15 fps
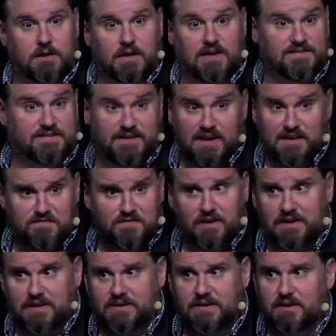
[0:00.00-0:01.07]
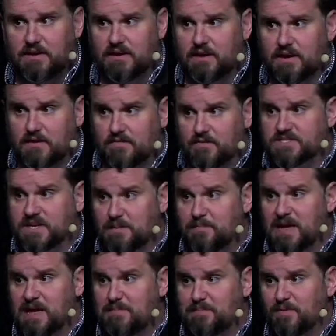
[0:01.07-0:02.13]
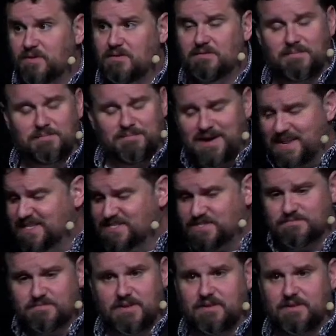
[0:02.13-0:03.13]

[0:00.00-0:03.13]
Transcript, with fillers: It's different. For some people, man, it's